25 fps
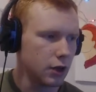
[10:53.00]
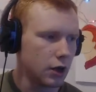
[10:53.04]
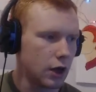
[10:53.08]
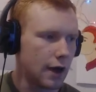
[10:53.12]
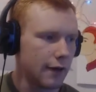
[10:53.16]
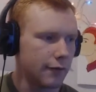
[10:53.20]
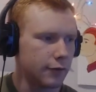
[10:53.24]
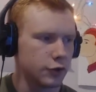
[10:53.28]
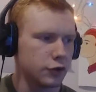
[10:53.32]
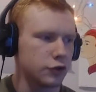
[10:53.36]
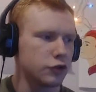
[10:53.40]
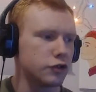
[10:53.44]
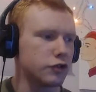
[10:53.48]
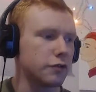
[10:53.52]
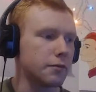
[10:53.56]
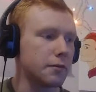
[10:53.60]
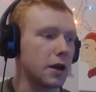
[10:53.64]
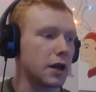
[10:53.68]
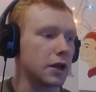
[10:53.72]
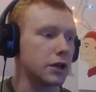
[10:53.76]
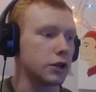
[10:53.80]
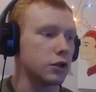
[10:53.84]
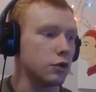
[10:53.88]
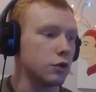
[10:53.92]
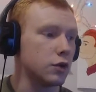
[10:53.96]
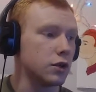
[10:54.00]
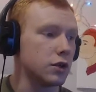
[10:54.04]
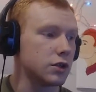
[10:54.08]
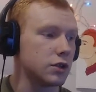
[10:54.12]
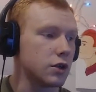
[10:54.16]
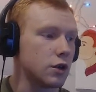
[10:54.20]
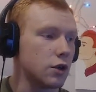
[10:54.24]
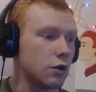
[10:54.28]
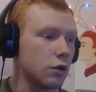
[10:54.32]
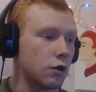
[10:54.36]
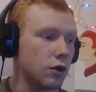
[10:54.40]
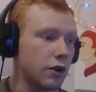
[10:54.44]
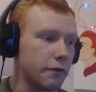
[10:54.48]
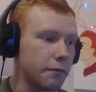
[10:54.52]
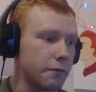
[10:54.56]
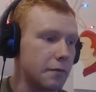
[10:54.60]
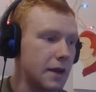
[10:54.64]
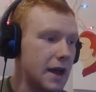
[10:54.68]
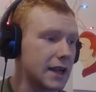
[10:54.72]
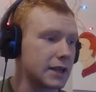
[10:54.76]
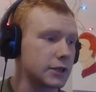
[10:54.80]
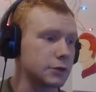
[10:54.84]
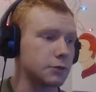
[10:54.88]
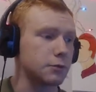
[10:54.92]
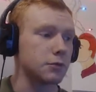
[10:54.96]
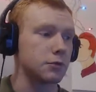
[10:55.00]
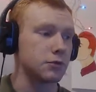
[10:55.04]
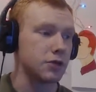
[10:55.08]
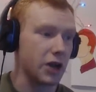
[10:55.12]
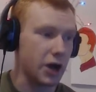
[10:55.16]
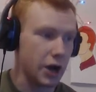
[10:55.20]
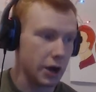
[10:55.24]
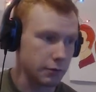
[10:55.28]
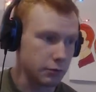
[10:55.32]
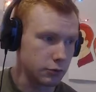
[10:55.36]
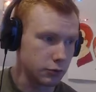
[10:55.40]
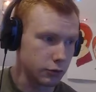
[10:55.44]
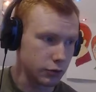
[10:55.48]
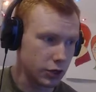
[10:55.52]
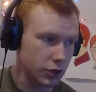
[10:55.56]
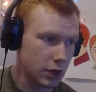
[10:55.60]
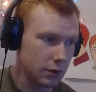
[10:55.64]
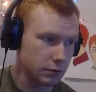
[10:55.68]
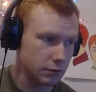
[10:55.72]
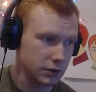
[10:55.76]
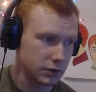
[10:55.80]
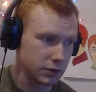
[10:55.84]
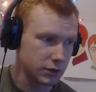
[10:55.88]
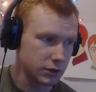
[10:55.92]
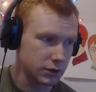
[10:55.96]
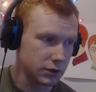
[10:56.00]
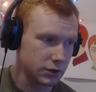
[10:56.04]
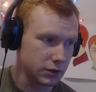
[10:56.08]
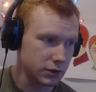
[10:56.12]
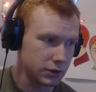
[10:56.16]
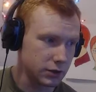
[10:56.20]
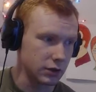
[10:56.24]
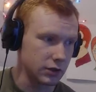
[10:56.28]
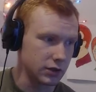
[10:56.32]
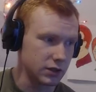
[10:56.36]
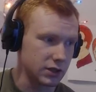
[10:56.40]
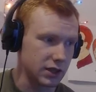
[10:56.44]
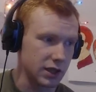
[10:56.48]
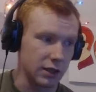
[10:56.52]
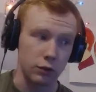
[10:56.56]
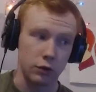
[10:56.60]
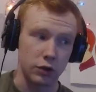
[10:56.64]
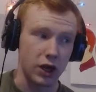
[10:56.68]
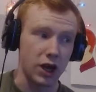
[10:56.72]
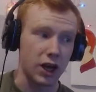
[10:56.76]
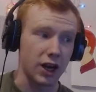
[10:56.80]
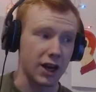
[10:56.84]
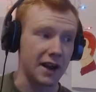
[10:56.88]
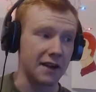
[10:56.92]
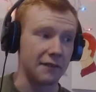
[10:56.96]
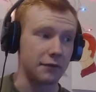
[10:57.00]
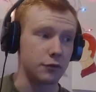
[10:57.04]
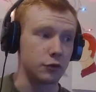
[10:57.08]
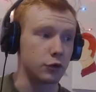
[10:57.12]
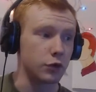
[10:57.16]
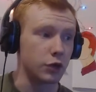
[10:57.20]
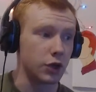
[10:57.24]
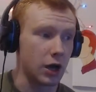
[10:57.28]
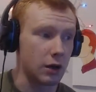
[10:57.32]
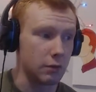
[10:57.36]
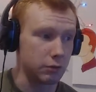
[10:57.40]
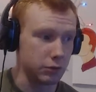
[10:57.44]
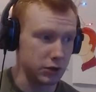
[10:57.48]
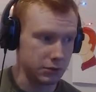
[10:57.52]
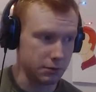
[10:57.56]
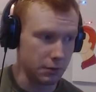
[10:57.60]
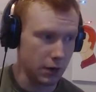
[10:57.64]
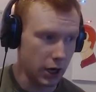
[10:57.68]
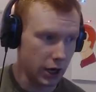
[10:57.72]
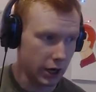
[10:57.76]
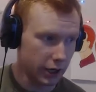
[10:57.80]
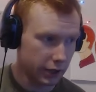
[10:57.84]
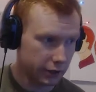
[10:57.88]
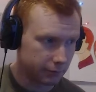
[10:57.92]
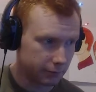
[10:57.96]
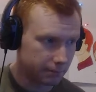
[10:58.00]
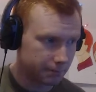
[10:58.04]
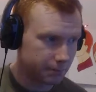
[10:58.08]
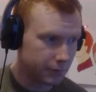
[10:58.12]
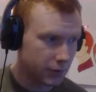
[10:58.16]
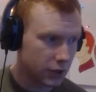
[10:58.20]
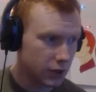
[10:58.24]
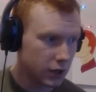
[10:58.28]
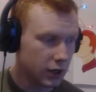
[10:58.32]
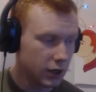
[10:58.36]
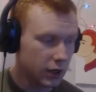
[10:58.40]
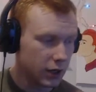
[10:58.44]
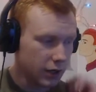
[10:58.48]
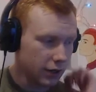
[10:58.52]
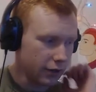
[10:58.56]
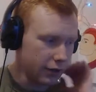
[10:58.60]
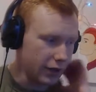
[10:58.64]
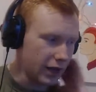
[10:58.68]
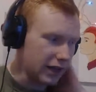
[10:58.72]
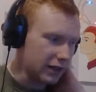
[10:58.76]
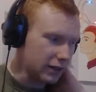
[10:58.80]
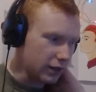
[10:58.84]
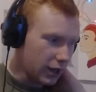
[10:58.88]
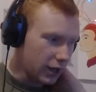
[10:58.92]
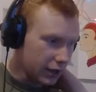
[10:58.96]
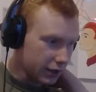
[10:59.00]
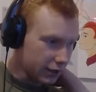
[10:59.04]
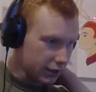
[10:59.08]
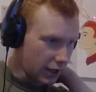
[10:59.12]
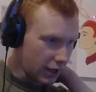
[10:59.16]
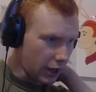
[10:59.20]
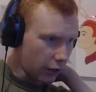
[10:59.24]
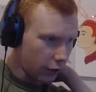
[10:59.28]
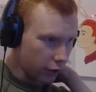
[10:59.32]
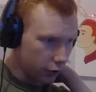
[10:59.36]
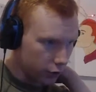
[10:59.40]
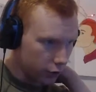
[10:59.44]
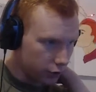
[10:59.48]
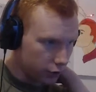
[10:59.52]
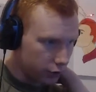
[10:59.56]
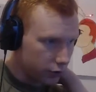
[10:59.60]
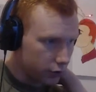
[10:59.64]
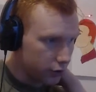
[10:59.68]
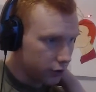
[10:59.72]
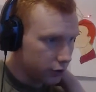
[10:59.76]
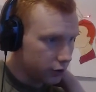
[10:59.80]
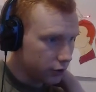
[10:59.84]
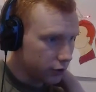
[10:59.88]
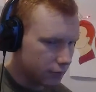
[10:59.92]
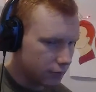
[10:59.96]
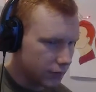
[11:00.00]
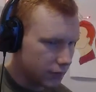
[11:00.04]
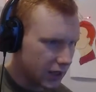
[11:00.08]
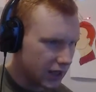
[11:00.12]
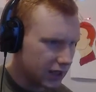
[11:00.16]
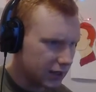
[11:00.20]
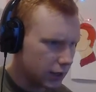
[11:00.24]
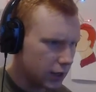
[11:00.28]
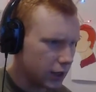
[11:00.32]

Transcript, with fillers: Officers of my unit will have maximum time to accomplish their duties. They will not have to accomplish mine. That line there, that